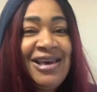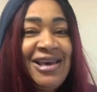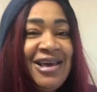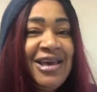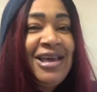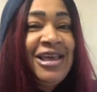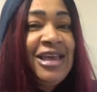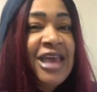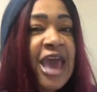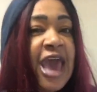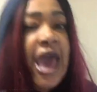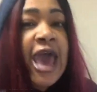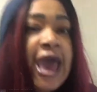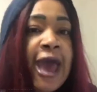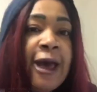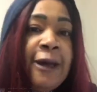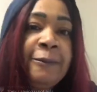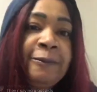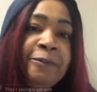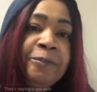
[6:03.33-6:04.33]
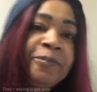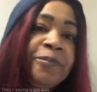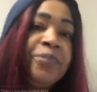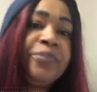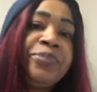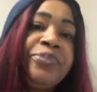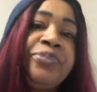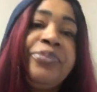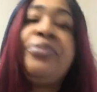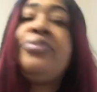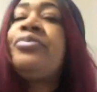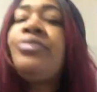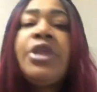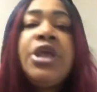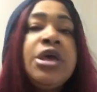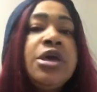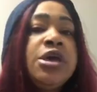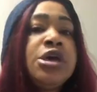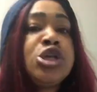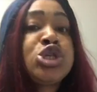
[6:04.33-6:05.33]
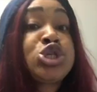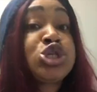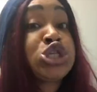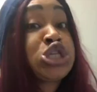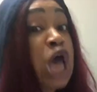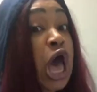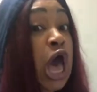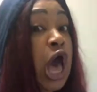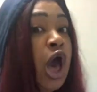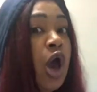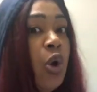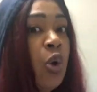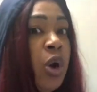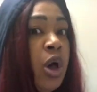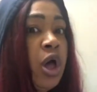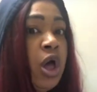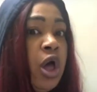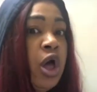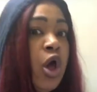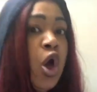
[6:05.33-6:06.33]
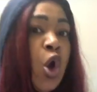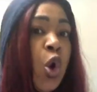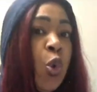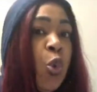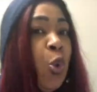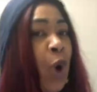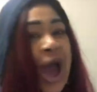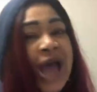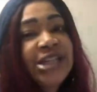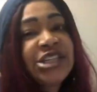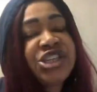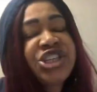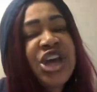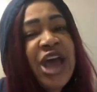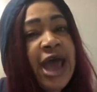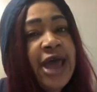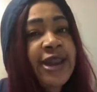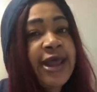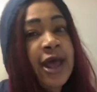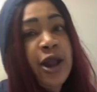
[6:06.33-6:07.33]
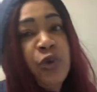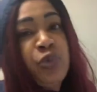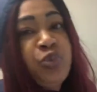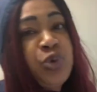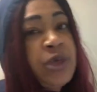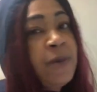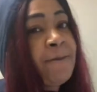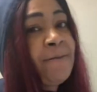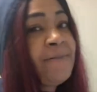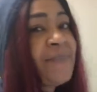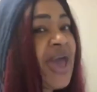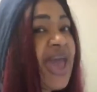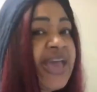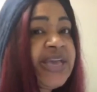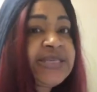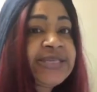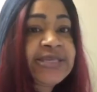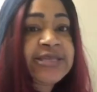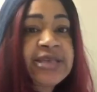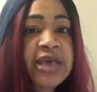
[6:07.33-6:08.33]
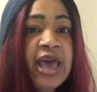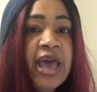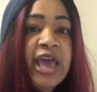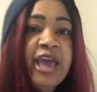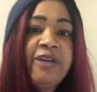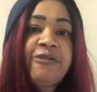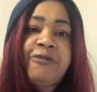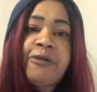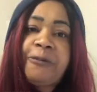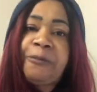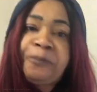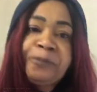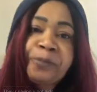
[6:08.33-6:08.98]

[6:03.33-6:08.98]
Yeah. Mm-hmm. So, what channel we may save?